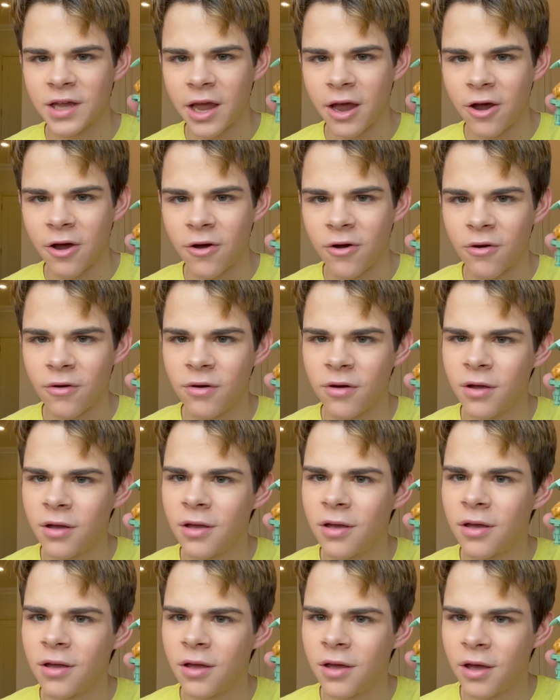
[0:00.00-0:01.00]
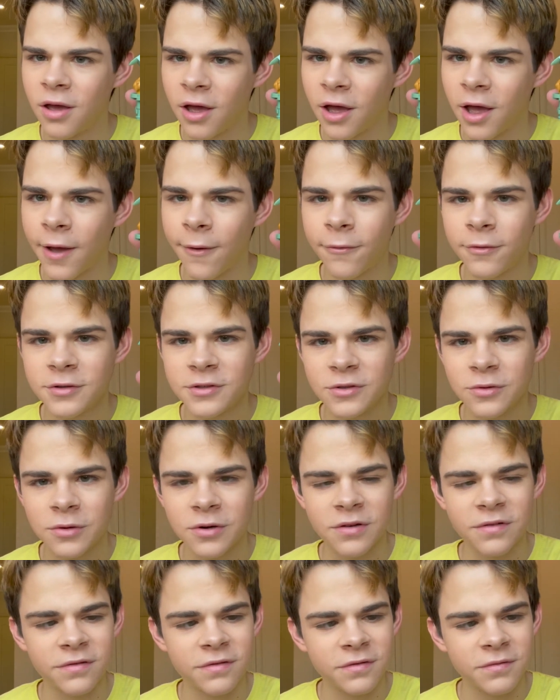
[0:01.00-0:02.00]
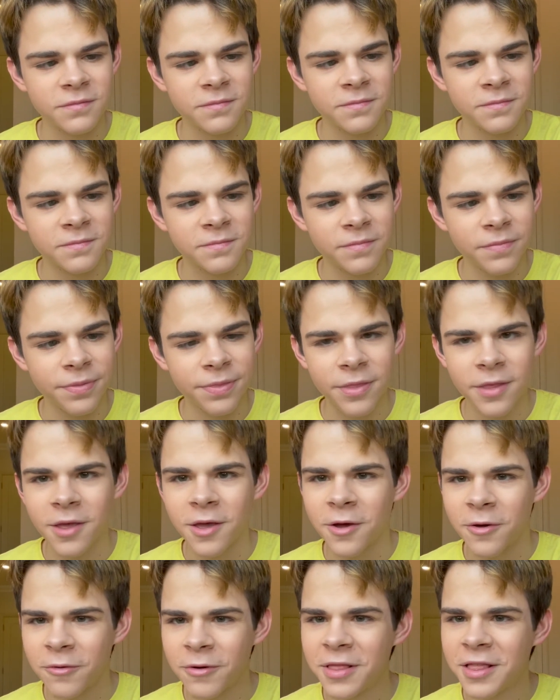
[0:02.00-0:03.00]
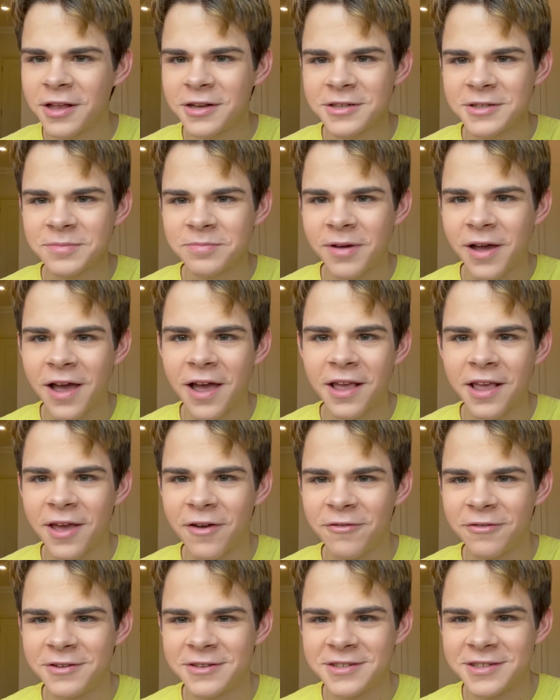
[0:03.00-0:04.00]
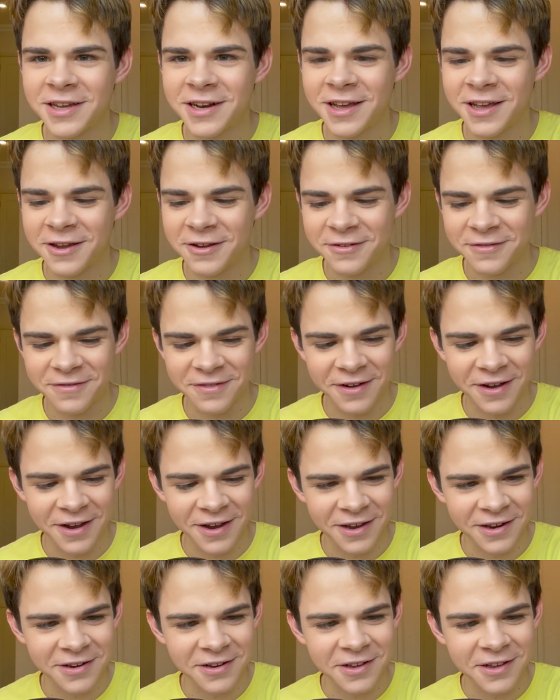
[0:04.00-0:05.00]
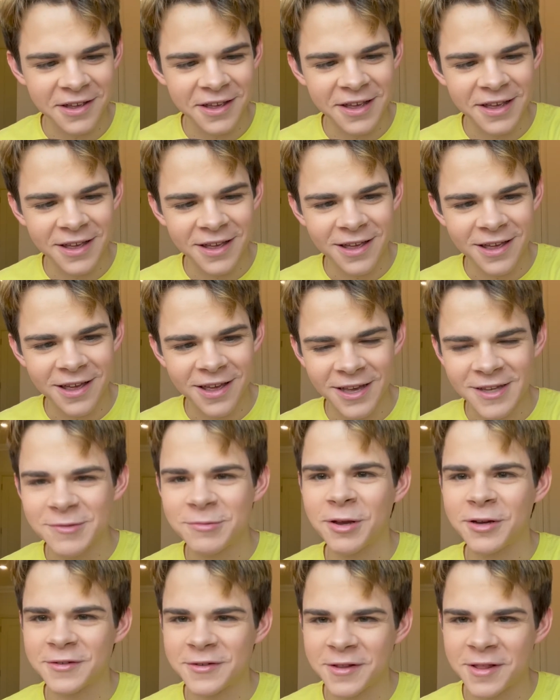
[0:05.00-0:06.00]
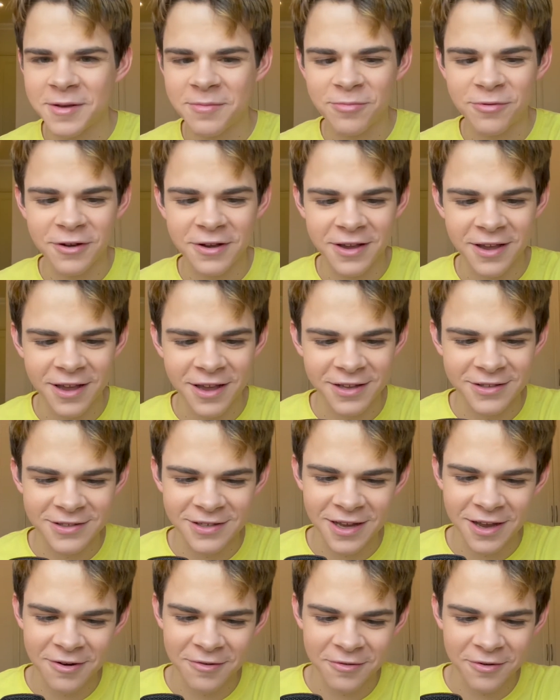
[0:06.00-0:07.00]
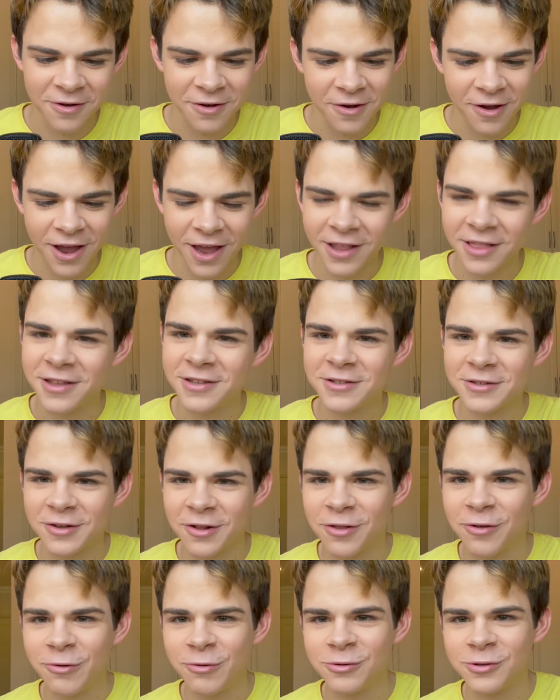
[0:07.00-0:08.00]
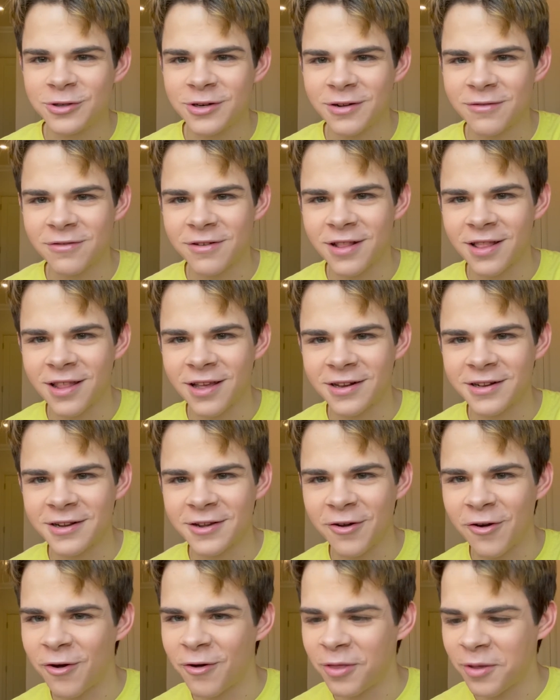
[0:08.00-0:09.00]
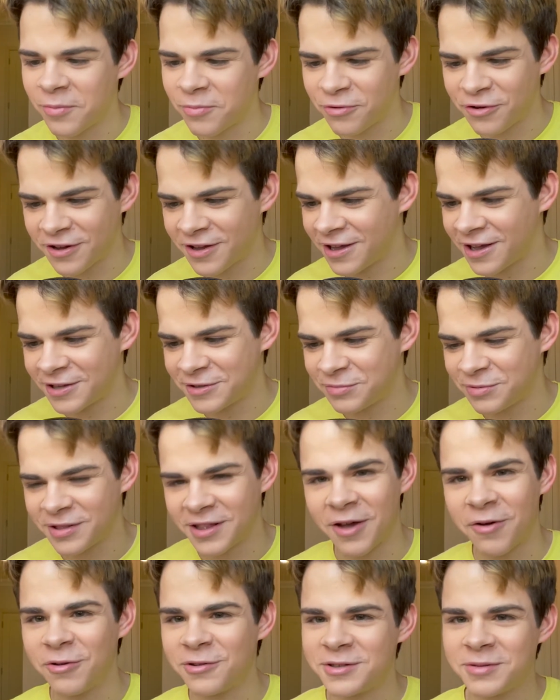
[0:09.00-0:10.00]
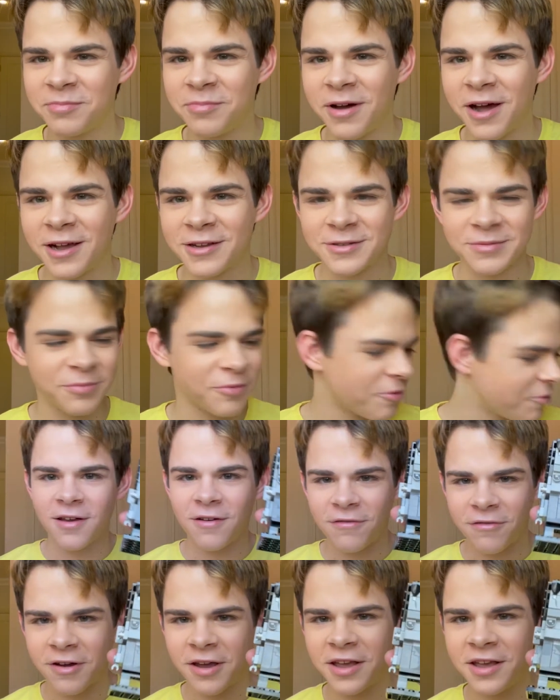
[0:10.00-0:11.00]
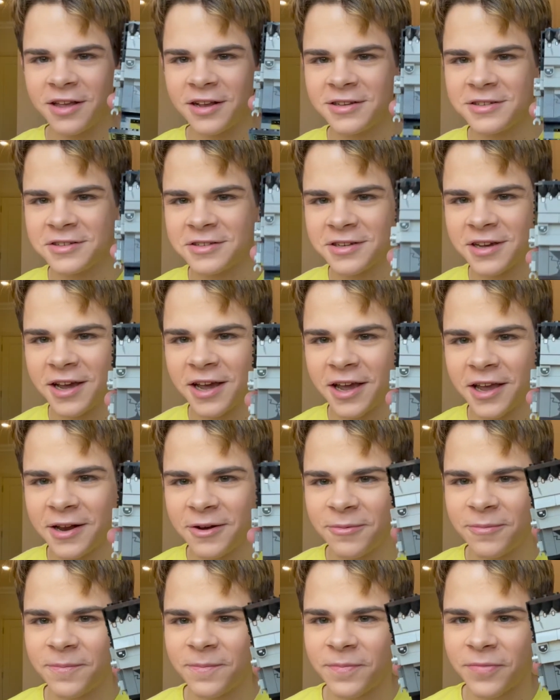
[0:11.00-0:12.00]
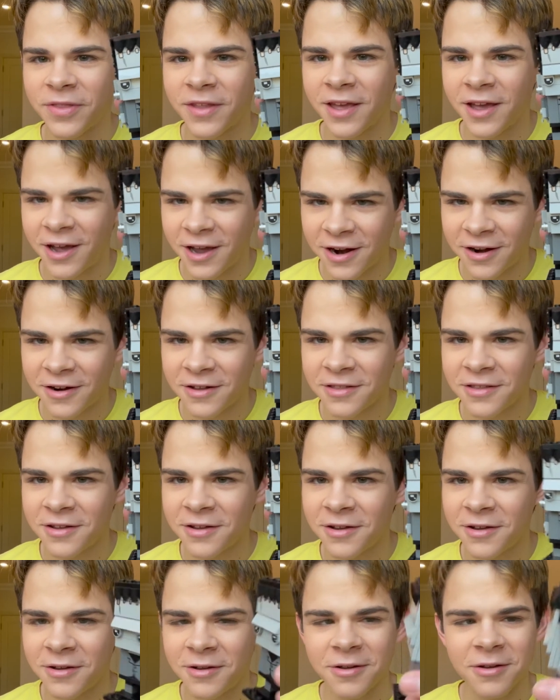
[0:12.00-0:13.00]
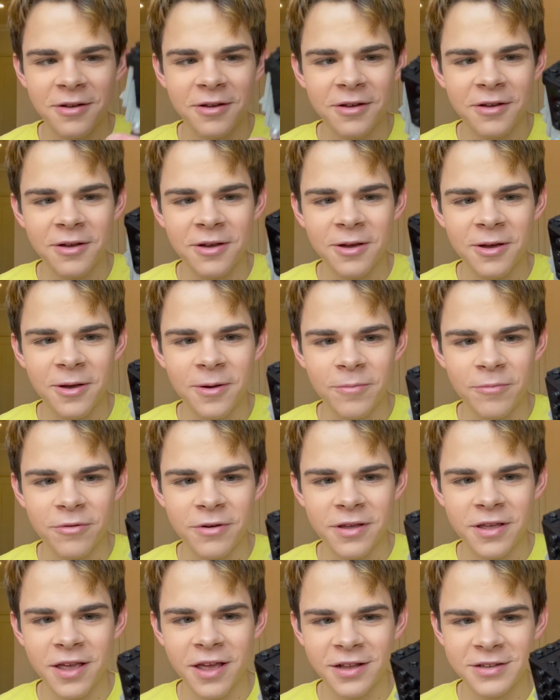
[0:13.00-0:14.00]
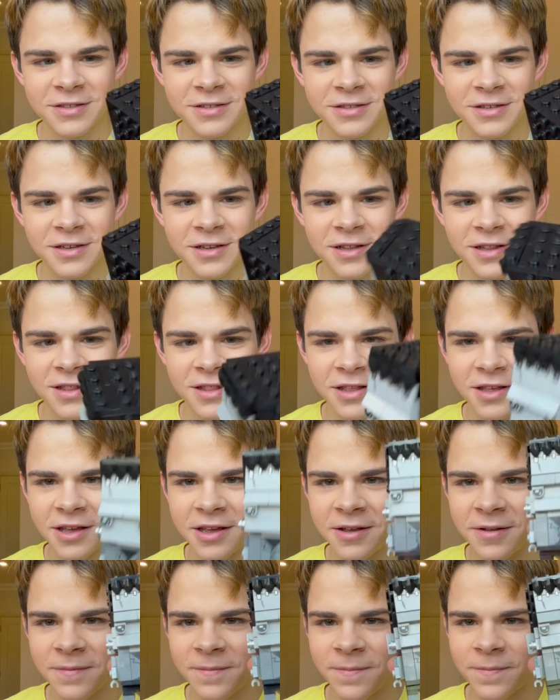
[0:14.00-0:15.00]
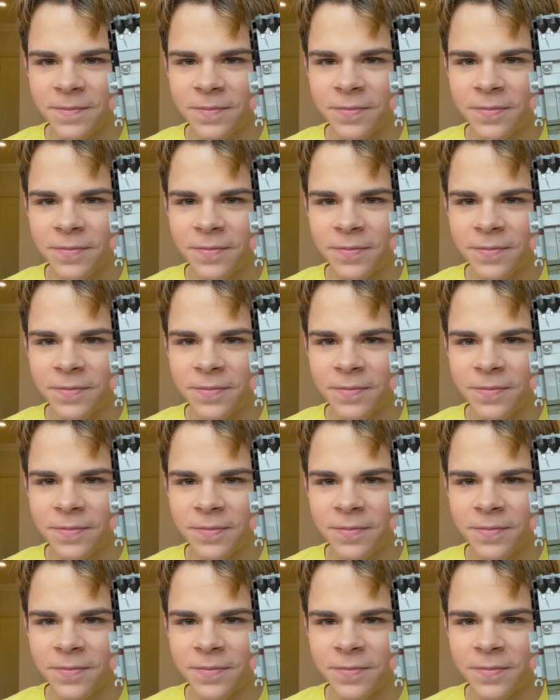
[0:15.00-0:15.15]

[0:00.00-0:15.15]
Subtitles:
how I was sort of really just buying every set I could find, especially brickheads. I don't know, I had this delusion of collecting all the brickheads, but that was impossible. Frankenstein, another brickheads thing,